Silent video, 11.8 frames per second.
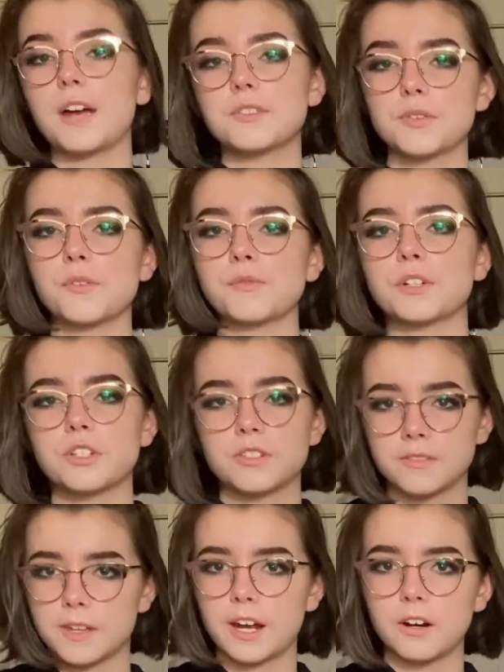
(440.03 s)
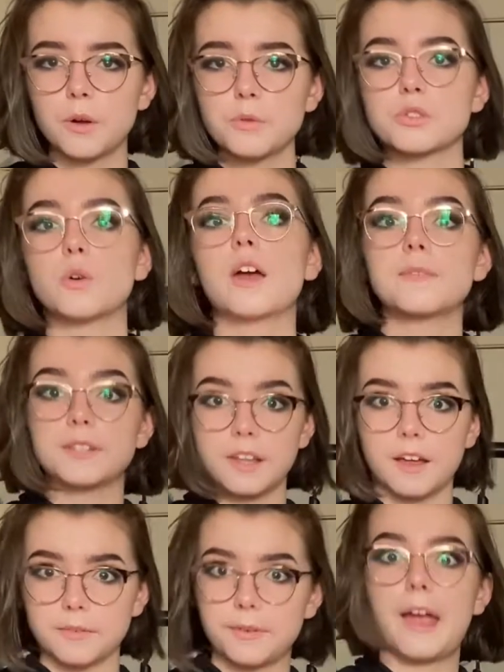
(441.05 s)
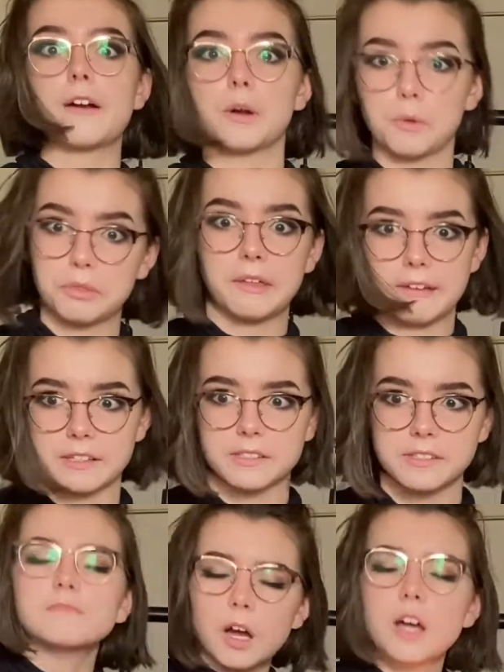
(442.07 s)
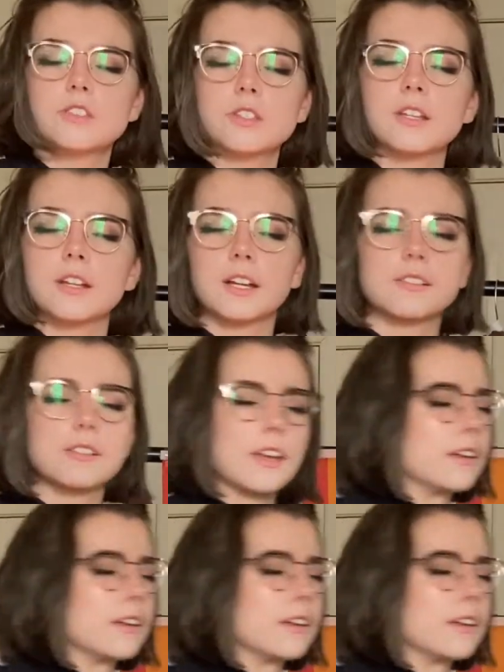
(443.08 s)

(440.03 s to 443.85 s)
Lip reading: different versions of Harrow, so I have a lot of Harrow things. On to the next thing.